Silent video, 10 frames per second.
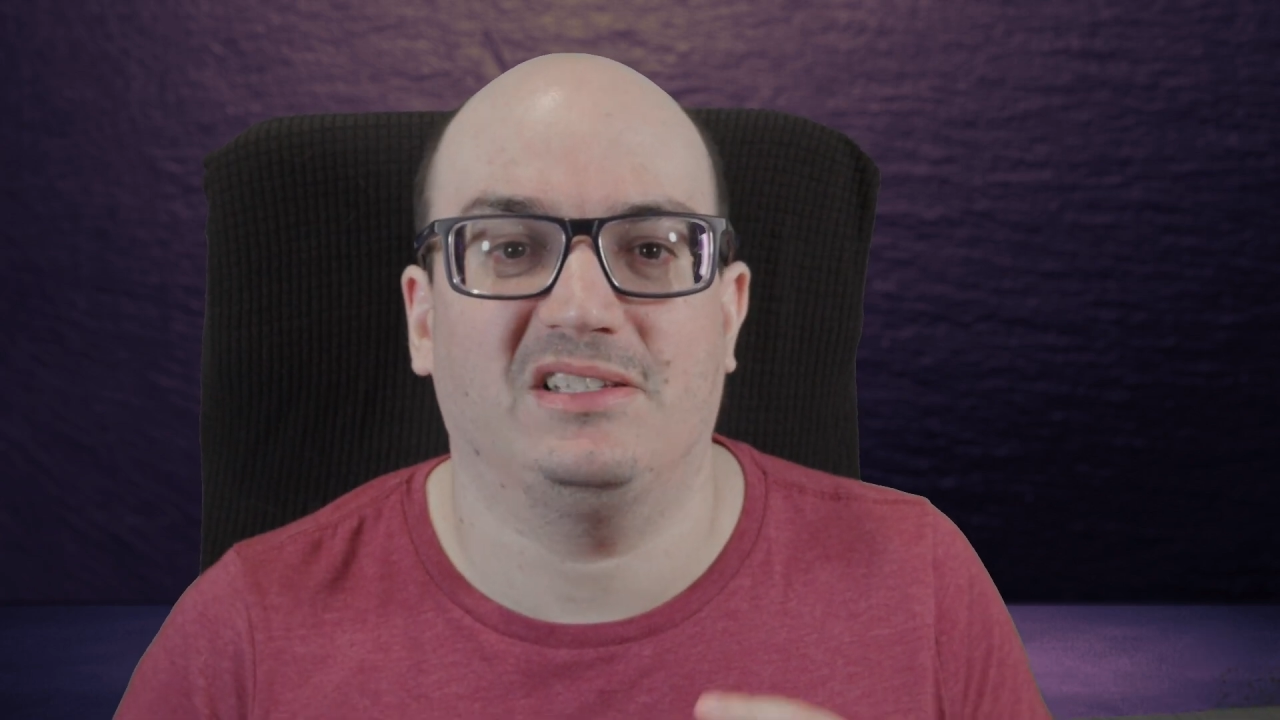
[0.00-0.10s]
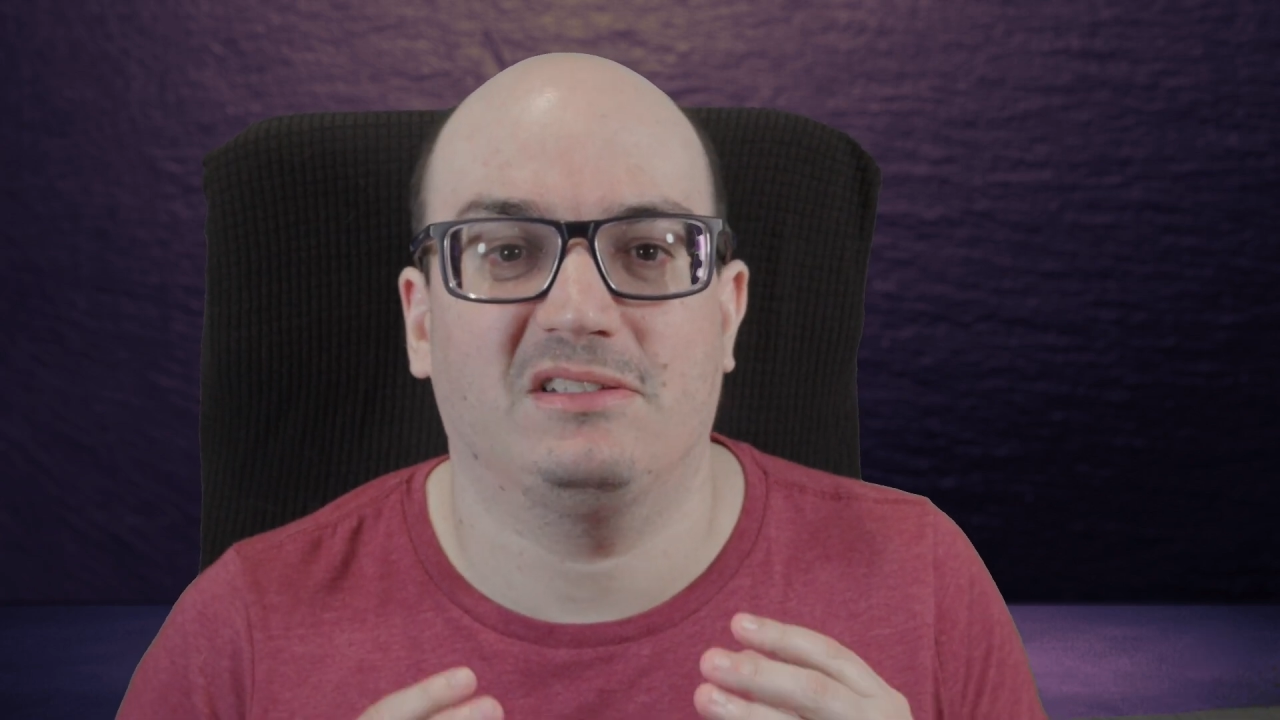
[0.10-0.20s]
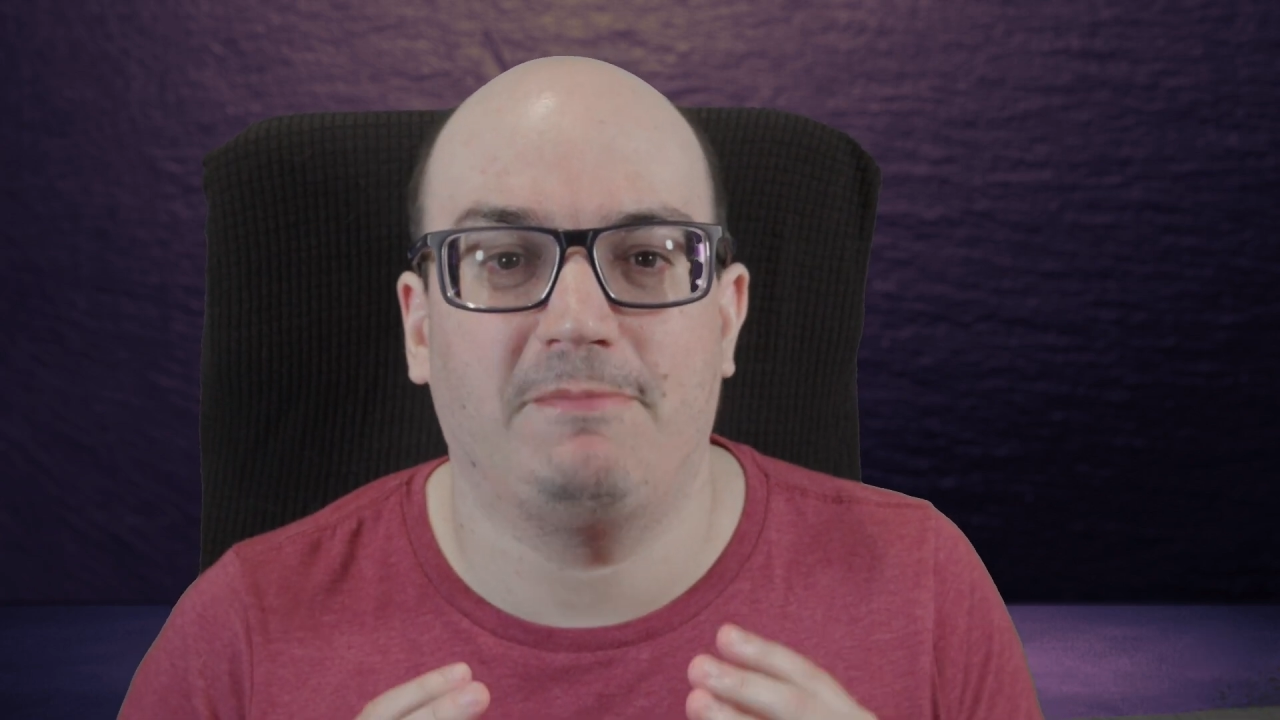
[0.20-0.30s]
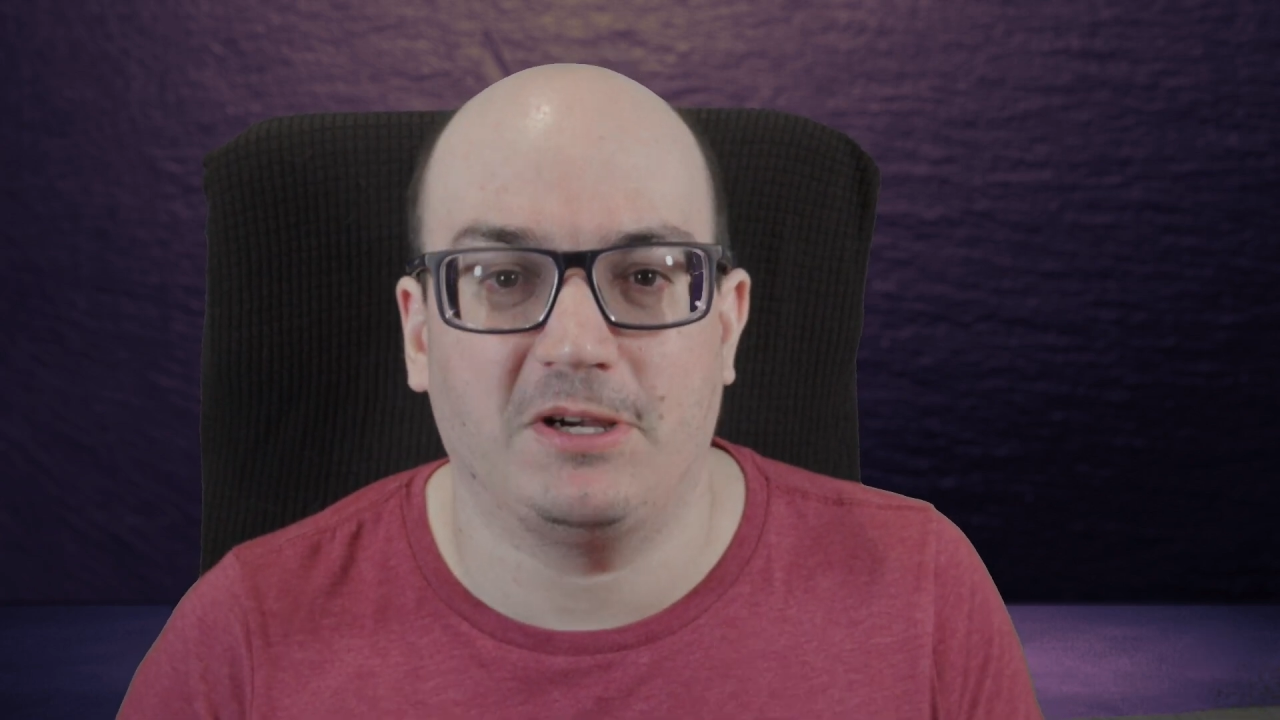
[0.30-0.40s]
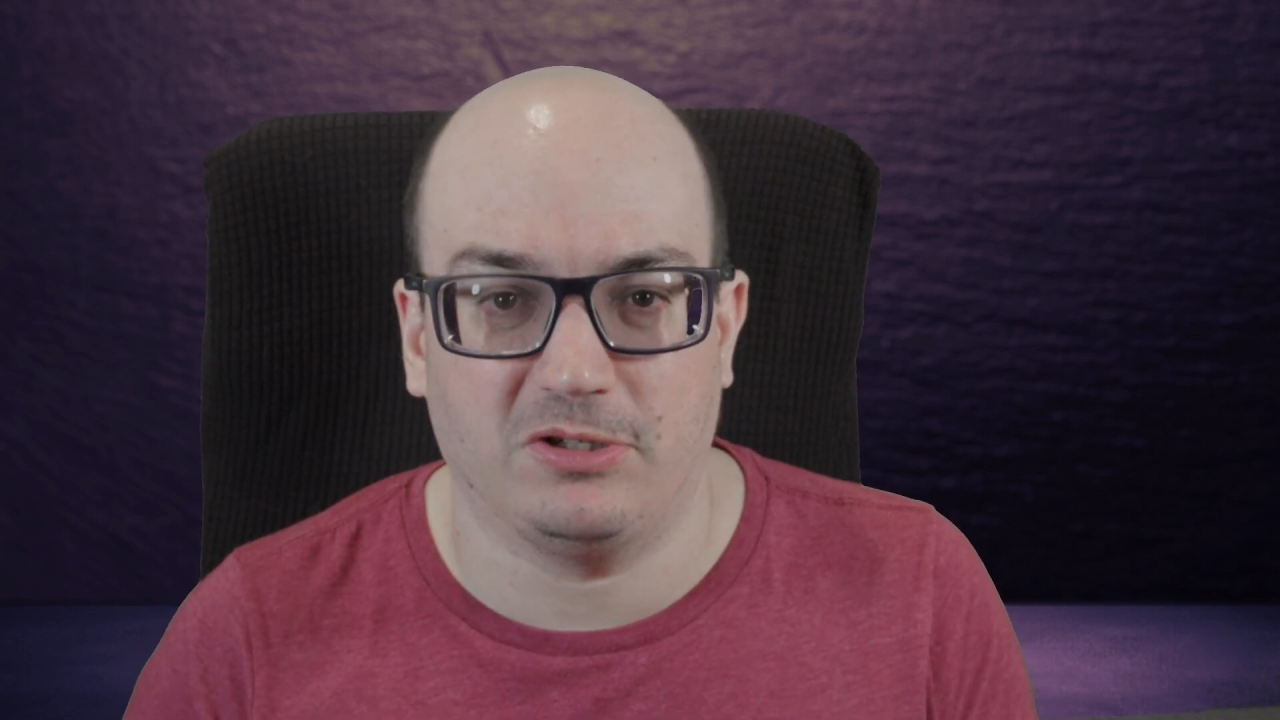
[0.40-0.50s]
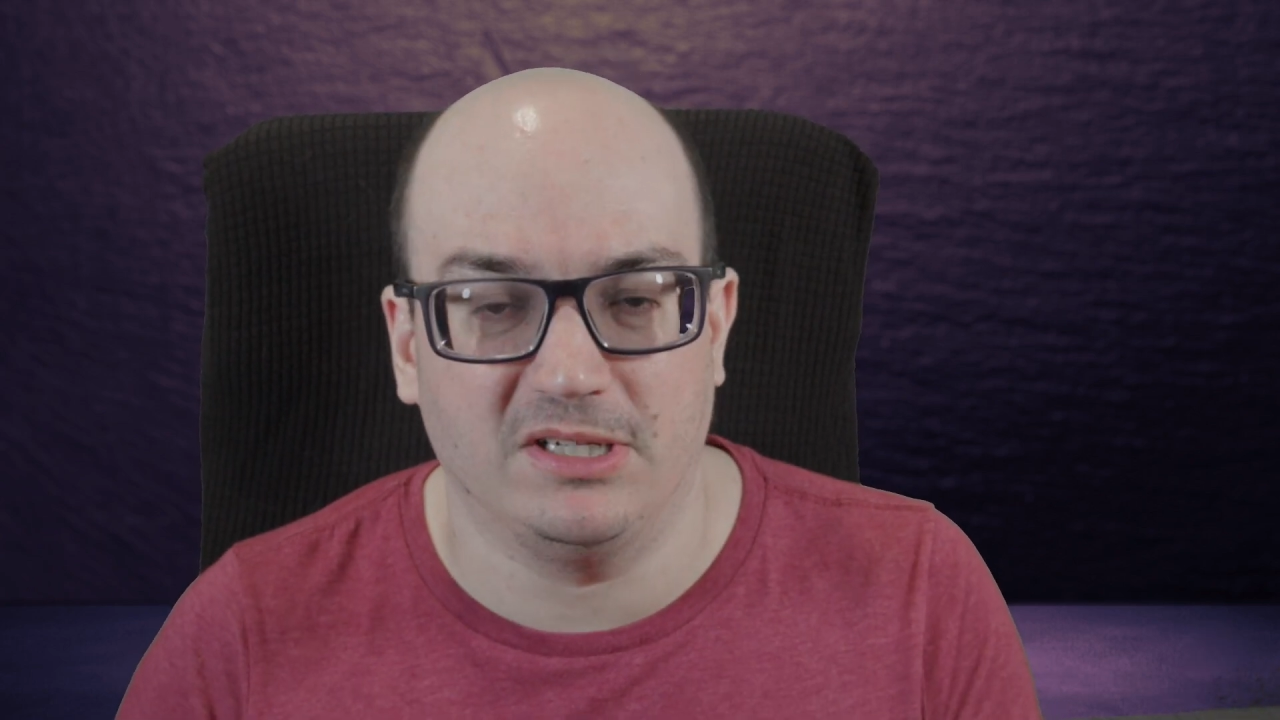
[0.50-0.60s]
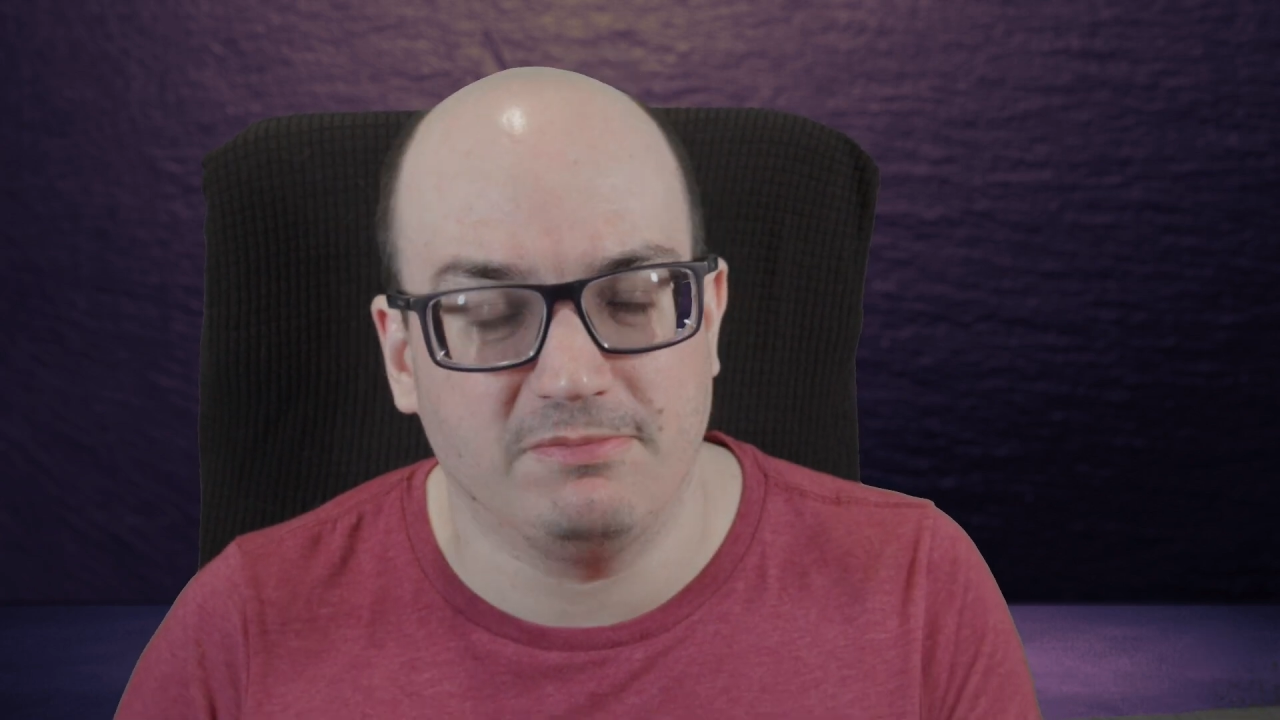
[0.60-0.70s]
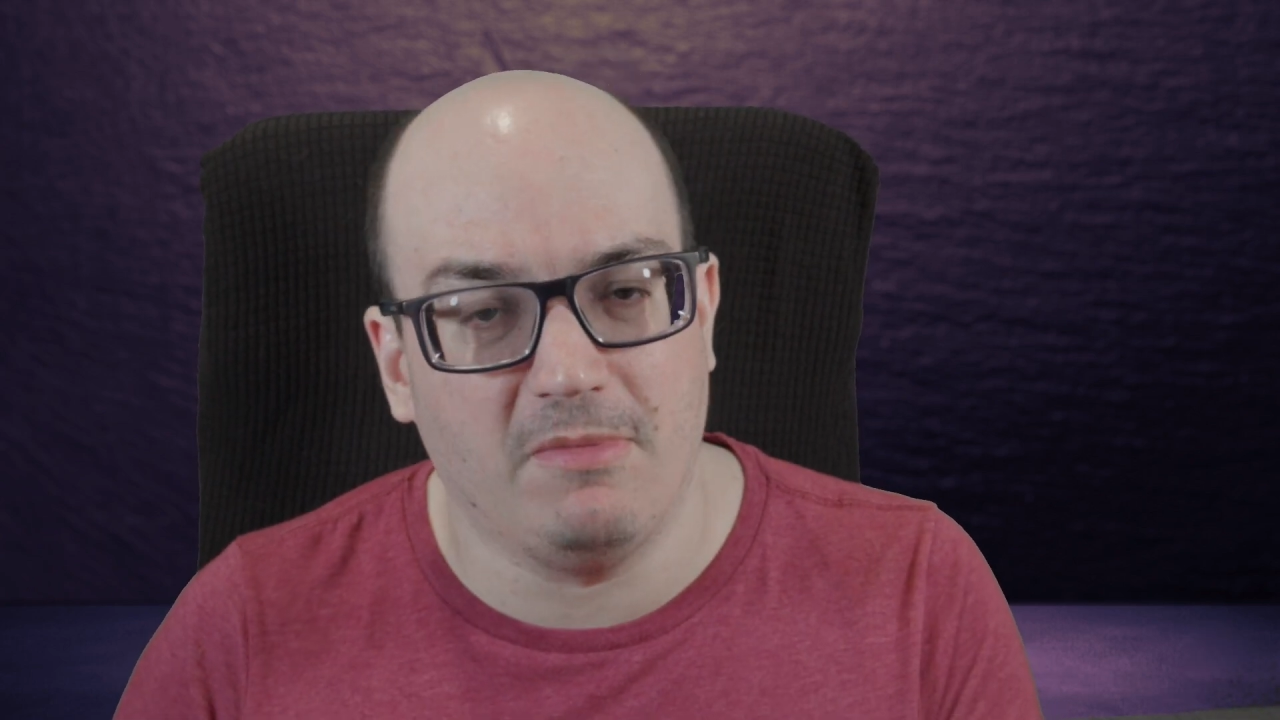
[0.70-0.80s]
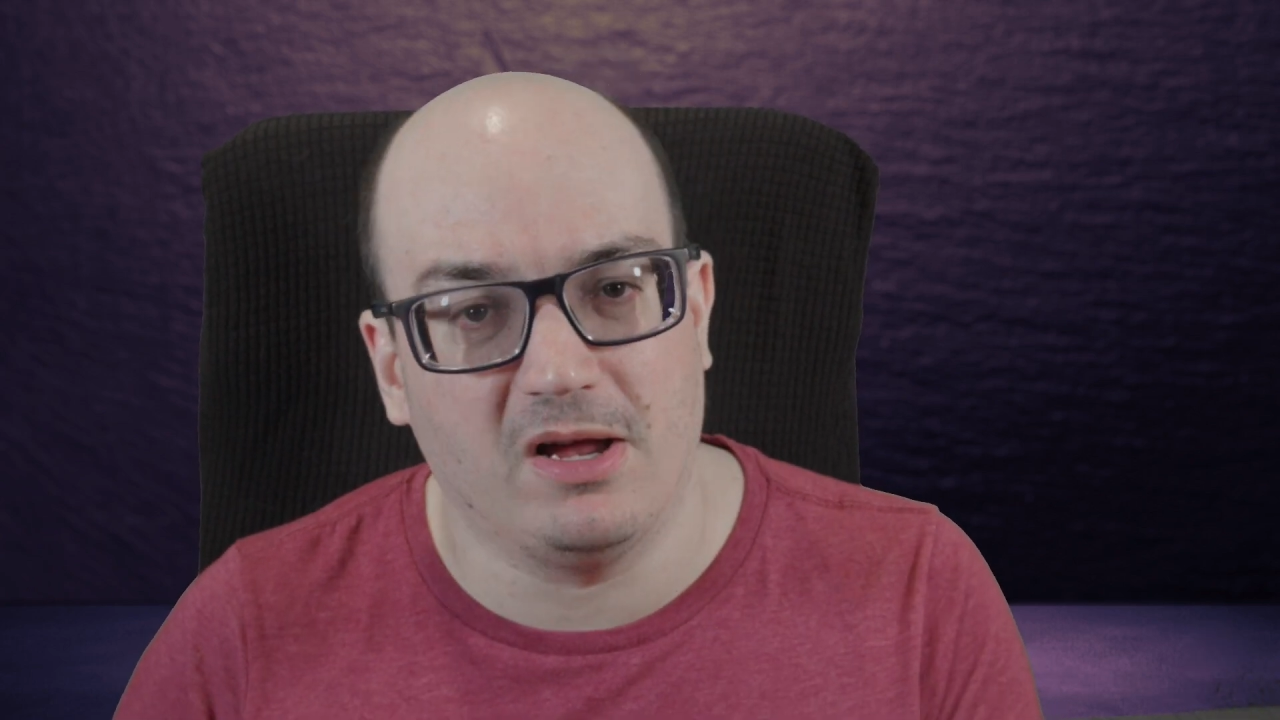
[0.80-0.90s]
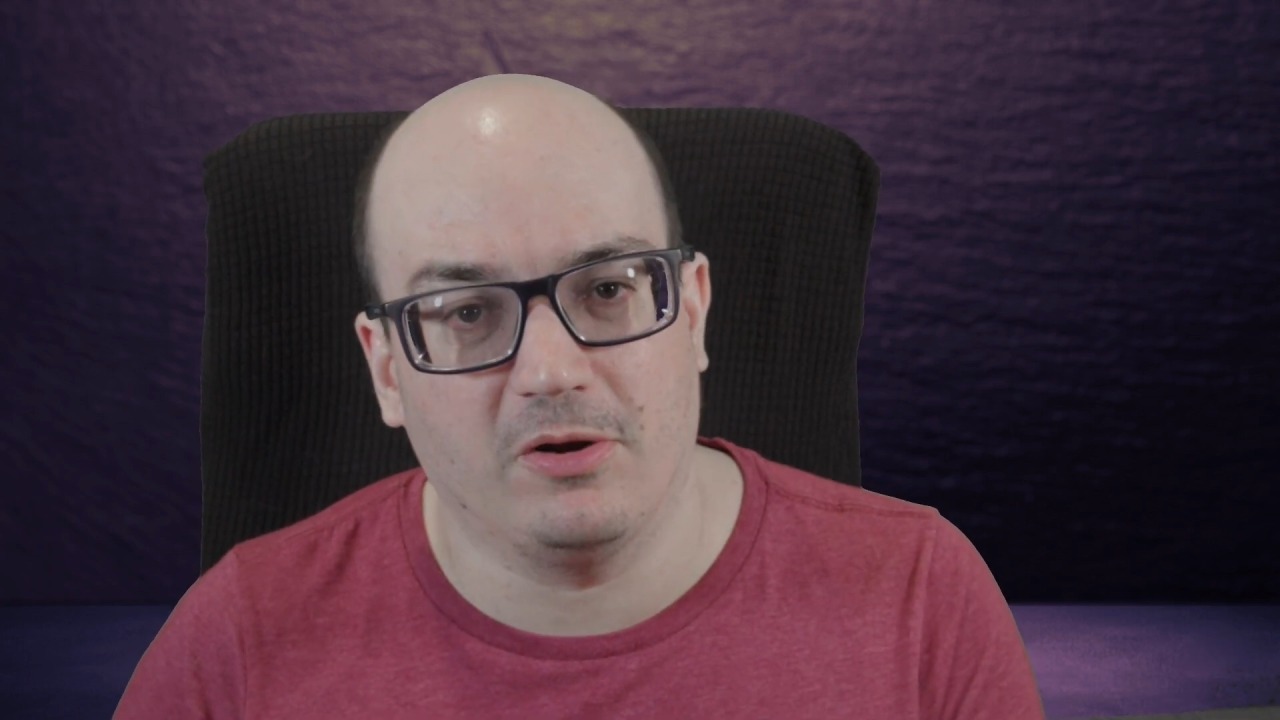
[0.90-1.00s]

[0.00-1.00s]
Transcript: specialized model